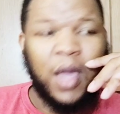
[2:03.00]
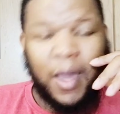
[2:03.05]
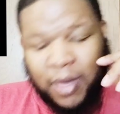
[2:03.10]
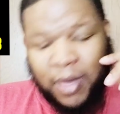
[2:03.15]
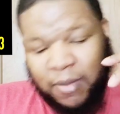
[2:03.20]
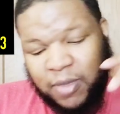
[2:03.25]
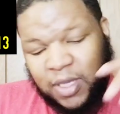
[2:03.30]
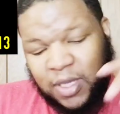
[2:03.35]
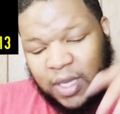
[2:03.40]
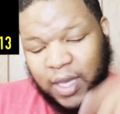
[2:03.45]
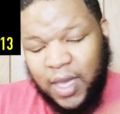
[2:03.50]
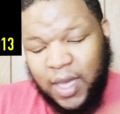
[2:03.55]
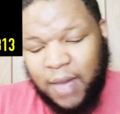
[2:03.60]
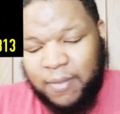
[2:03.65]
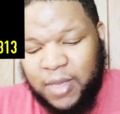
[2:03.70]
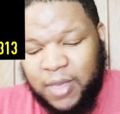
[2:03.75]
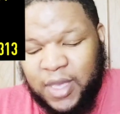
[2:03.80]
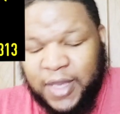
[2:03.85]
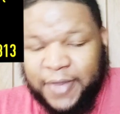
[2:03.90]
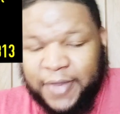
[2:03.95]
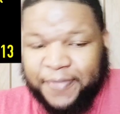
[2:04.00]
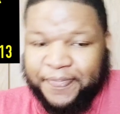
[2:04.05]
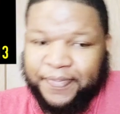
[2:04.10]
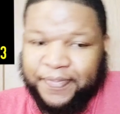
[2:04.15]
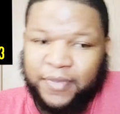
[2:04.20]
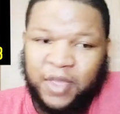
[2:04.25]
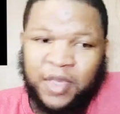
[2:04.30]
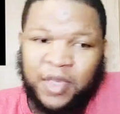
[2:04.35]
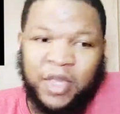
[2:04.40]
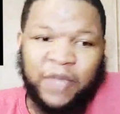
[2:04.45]
I mean, but yeah, I mean,
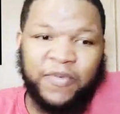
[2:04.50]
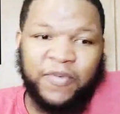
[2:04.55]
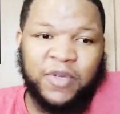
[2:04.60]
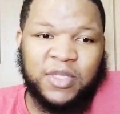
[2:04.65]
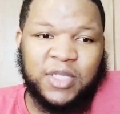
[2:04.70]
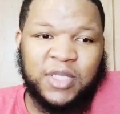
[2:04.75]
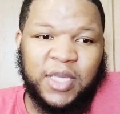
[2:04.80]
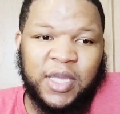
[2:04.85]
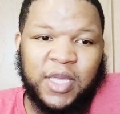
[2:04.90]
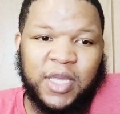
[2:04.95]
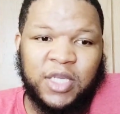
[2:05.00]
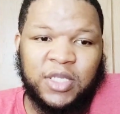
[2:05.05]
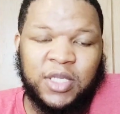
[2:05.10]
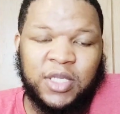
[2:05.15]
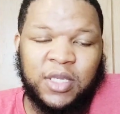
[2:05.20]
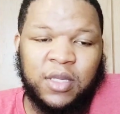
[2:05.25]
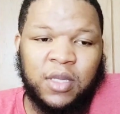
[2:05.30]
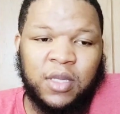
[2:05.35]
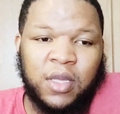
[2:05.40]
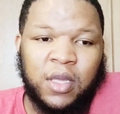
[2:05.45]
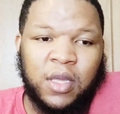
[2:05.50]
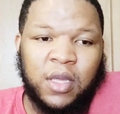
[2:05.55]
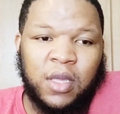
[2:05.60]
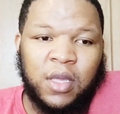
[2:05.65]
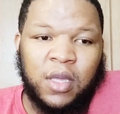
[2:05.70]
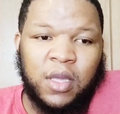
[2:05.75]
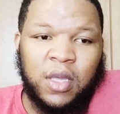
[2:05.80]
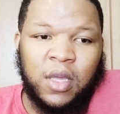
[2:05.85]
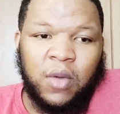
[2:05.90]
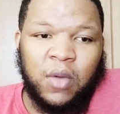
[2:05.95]
the difference is
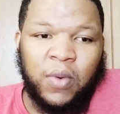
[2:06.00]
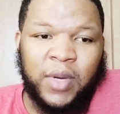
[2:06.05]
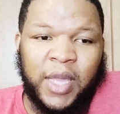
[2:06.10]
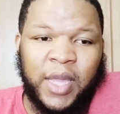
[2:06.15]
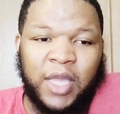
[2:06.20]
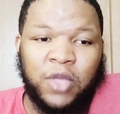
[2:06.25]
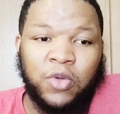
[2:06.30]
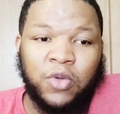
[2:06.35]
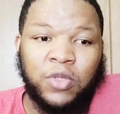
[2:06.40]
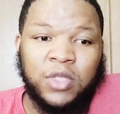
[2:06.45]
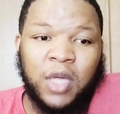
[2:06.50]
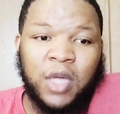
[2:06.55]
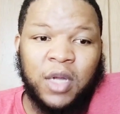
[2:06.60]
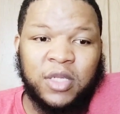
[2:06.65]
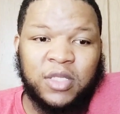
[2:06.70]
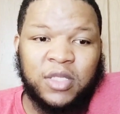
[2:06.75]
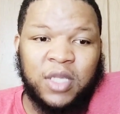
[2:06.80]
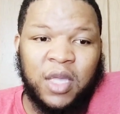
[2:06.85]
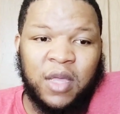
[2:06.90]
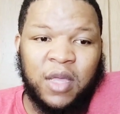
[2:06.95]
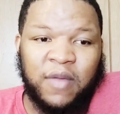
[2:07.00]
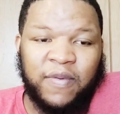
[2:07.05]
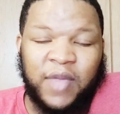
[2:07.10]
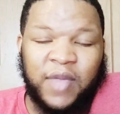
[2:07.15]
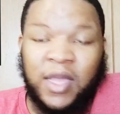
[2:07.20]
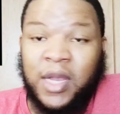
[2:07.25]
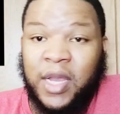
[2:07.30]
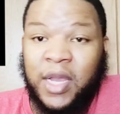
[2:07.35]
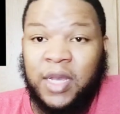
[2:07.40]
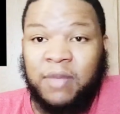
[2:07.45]
when they use our stuff,
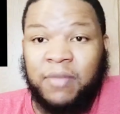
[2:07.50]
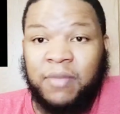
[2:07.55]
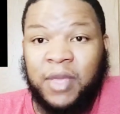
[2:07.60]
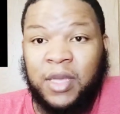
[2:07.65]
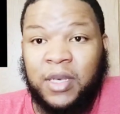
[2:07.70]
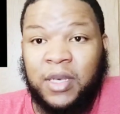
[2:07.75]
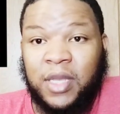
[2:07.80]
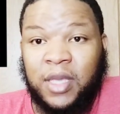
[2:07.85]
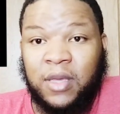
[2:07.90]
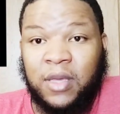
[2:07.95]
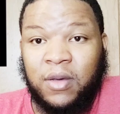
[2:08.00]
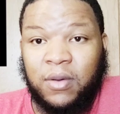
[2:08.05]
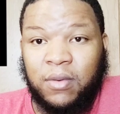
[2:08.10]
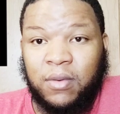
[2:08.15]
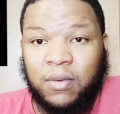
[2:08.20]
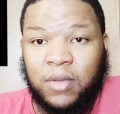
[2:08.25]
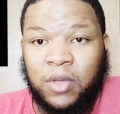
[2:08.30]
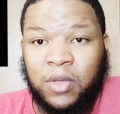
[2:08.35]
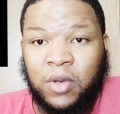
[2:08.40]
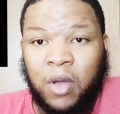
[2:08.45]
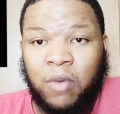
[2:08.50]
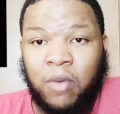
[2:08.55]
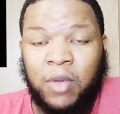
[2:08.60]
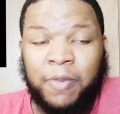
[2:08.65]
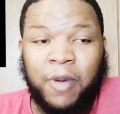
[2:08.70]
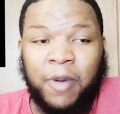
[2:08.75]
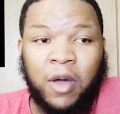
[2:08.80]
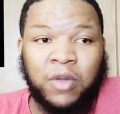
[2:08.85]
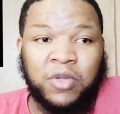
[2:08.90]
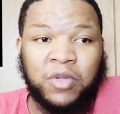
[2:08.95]
it ain't a big deal. You know,
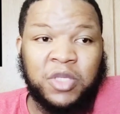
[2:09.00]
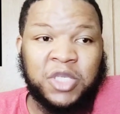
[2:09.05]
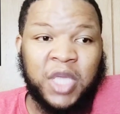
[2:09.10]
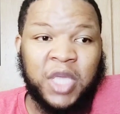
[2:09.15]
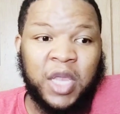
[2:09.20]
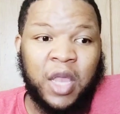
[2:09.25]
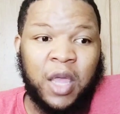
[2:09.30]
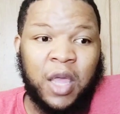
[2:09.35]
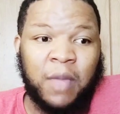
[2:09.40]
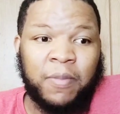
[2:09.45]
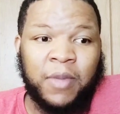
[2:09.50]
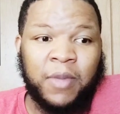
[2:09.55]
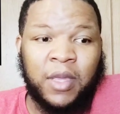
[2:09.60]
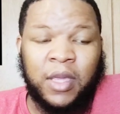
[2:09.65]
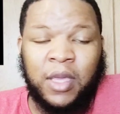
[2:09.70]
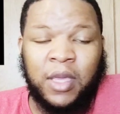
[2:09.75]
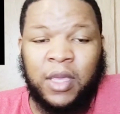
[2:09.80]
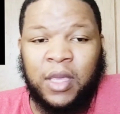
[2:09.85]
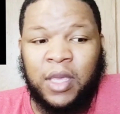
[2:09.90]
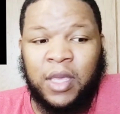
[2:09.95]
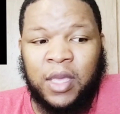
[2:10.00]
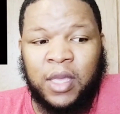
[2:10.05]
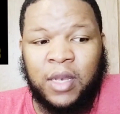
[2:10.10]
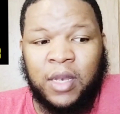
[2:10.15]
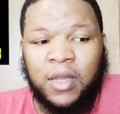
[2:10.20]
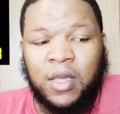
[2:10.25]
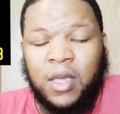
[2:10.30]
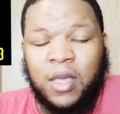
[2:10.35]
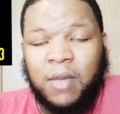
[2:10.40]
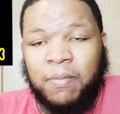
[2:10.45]
we supposed to shut up and, and,
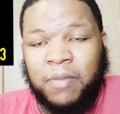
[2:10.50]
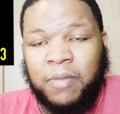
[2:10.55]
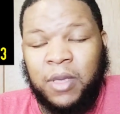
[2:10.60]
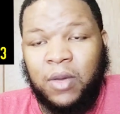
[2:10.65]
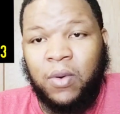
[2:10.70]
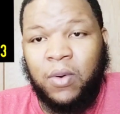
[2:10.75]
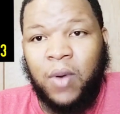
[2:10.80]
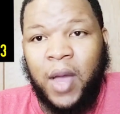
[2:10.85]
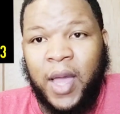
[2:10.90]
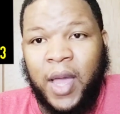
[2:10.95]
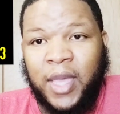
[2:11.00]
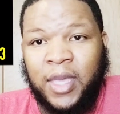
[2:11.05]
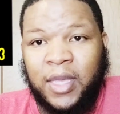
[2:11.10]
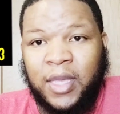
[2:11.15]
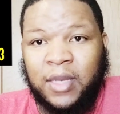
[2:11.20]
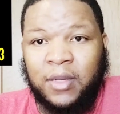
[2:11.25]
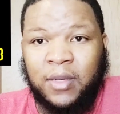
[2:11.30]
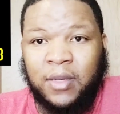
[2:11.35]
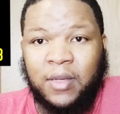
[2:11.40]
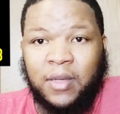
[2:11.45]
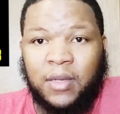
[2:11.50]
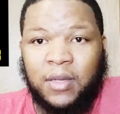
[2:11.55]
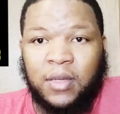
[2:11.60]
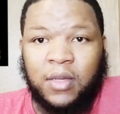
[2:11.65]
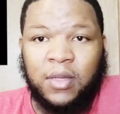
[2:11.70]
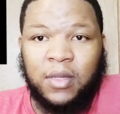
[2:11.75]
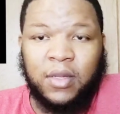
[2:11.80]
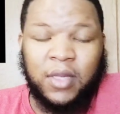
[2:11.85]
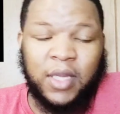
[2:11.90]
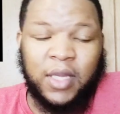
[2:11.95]
and be quiet
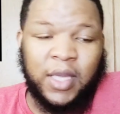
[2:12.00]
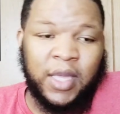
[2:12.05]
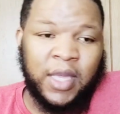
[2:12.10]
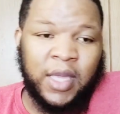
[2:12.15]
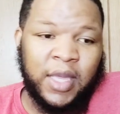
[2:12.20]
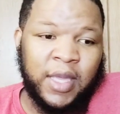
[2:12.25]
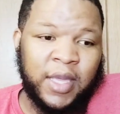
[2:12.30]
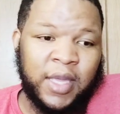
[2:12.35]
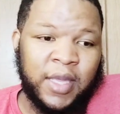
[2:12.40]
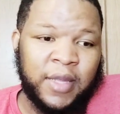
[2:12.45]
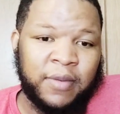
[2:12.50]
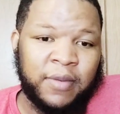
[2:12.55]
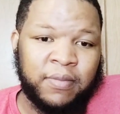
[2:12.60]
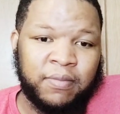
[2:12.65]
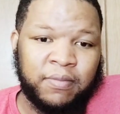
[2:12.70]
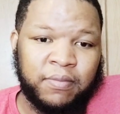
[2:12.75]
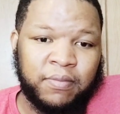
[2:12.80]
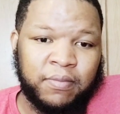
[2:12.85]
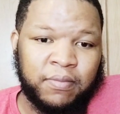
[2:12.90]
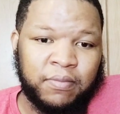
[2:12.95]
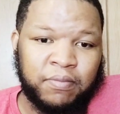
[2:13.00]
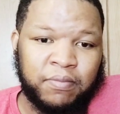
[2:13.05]
and